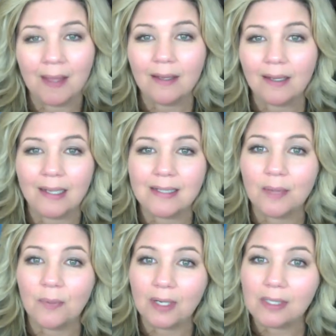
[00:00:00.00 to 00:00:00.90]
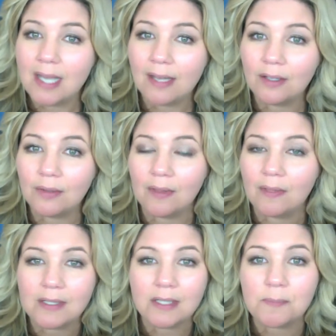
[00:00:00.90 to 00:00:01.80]
Guys, I want to tell you that
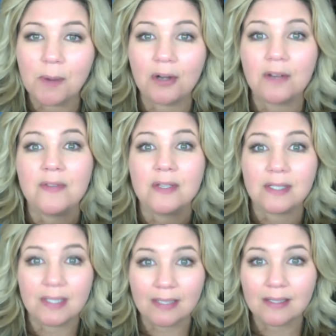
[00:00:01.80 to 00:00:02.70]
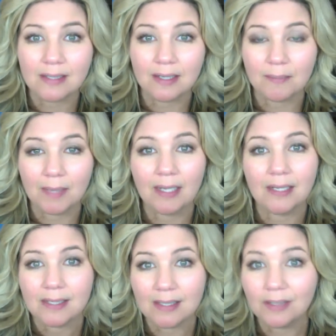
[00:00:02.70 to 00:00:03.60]
this is part of the system and
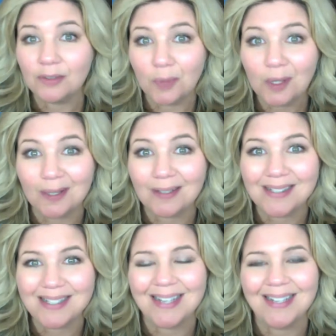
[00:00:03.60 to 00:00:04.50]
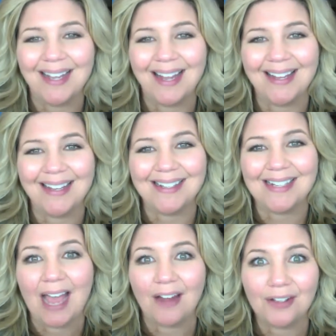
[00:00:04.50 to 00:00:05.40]
it still works. And
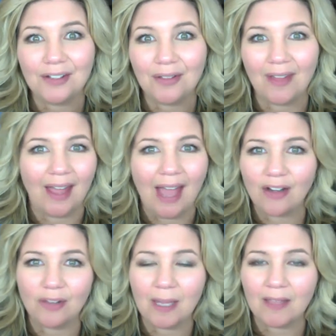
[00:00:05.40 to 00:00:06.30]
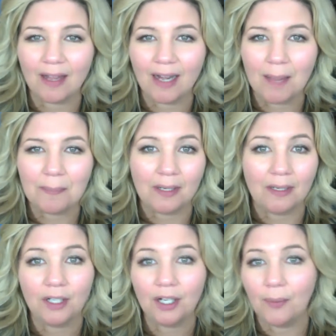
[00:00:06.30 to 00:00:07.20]
how do you do that? How do you make that happen?
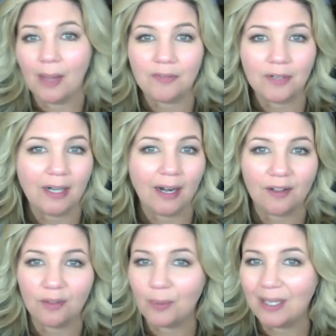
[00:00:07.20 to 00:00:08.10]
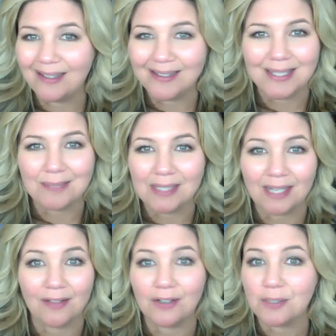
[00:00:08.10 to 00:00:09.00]
You know, every night of the week, it seems
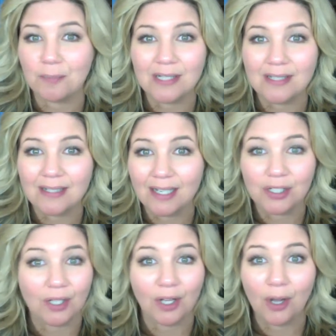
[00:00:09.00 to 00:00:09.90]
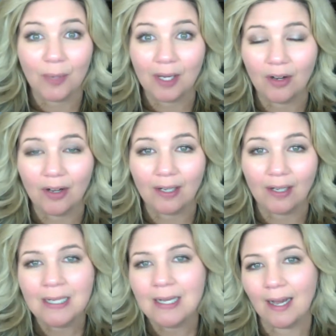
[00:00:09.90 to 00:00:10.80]
like there's a presentation going on.
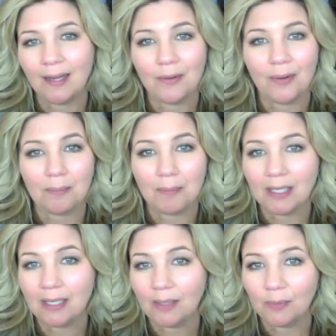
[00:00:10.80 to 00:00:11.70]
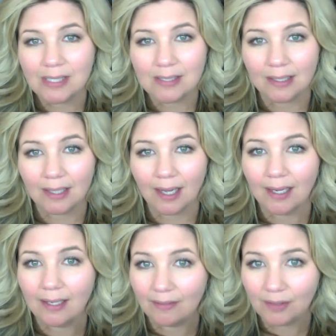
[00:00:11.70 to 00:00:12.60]
I know on Monday and Wednesday
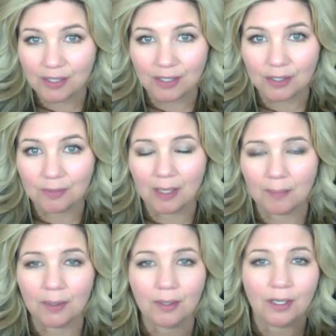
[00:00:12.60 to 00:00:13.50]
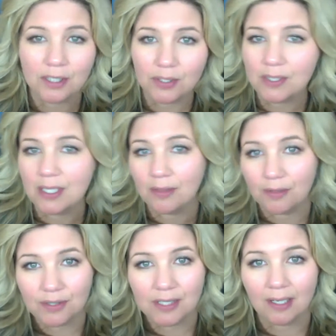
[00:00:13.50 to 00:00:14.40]
night, there's a Zoom number. On Tuesday and
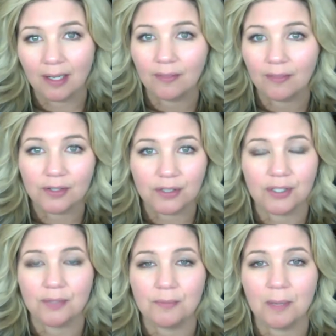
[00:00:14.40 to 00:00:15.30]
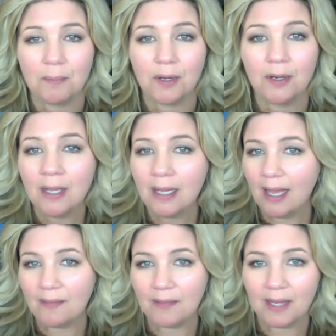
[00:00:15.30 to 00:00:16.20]
Thursday night, there's a Zoom number.
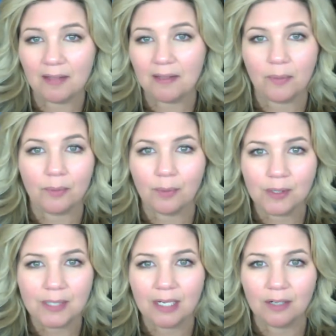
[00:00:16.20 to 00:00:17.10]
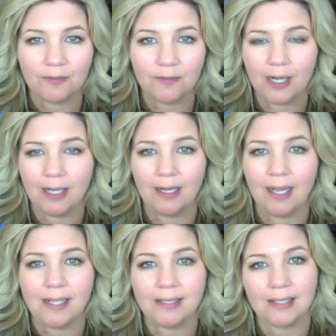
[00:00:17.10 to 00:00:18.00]
And then I think we rotate on Friday
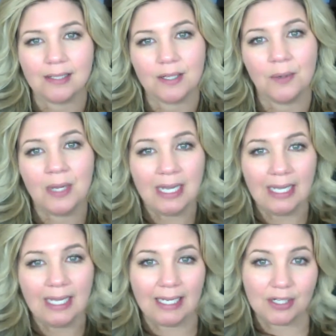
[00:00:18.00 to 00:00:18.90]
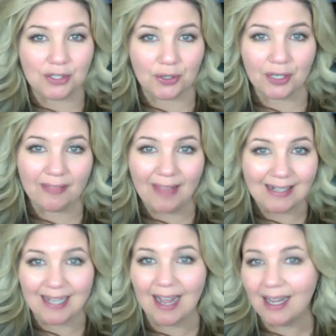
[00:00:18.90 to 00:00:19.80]
nights. And so during that
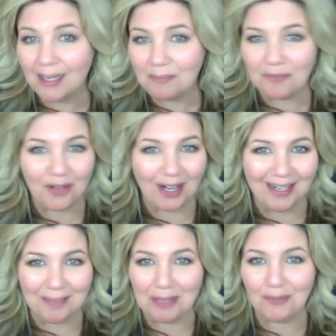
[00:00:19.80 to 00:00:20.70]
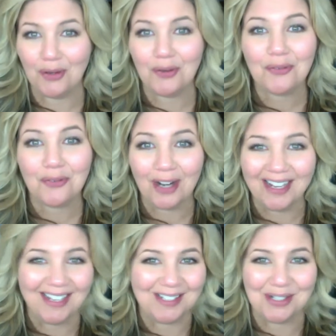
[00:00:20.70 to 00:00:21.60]
time frame, if your
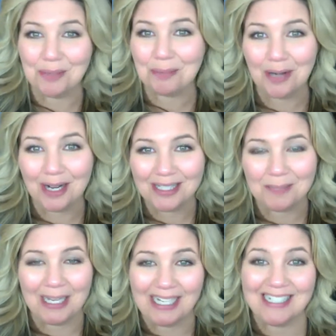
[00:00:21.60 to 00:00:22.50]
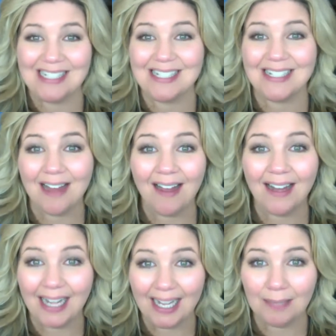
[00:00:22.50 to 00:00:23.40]
friend, your prospect is not
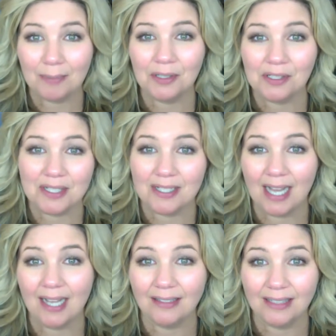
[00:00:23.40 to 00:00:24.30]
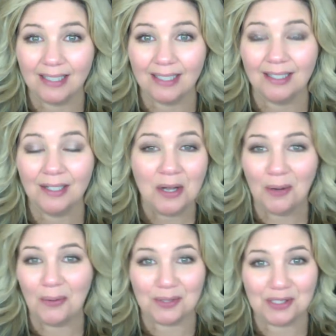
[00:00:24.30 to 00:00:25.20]
able to dial in
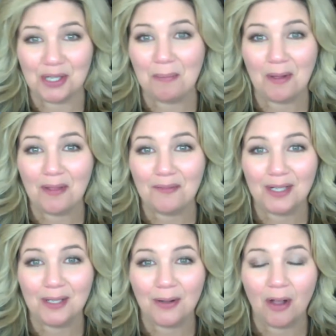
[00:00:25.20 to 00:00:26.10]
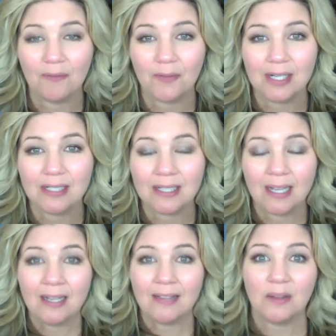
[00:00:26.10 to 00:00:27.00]
or jump on that video conference,
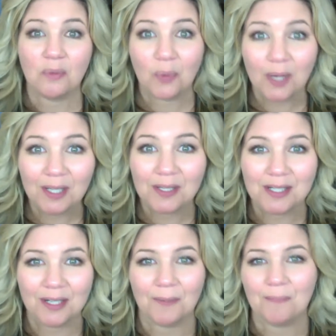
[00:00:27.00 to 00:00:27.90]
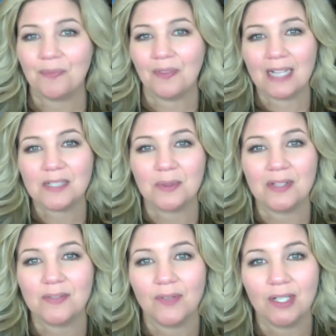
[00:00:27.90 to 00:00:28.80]
then what do? That's what
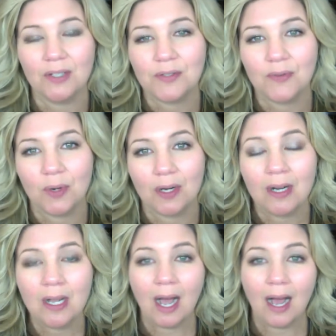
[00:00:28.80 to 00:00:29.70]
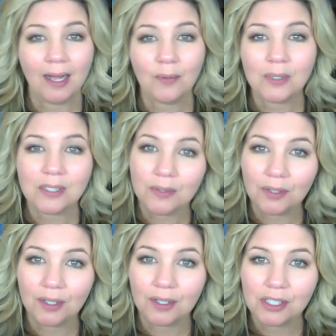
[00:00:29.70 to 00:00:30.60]
this video is for. I want to
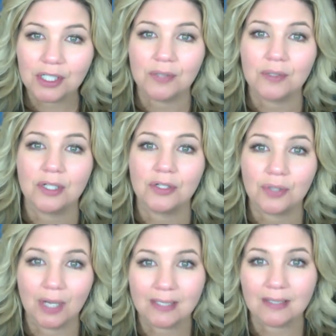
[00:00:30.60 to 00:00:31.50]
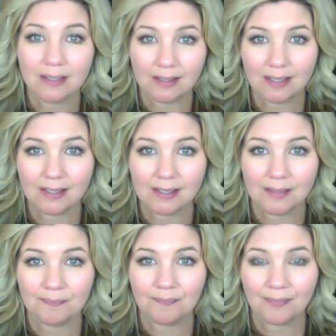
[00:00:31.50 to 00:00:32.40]
encourage you to trust the
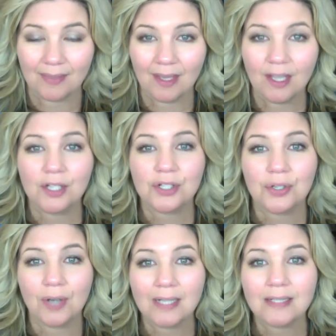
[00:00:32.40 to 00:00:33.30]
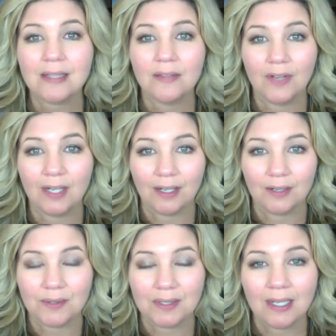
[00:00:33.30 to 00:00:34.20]
system. Trust the
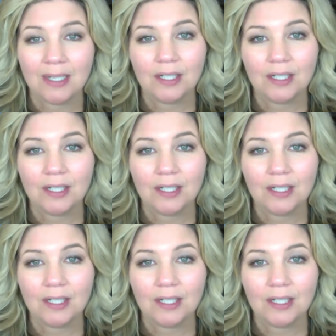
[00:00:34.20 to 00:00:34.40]
videos.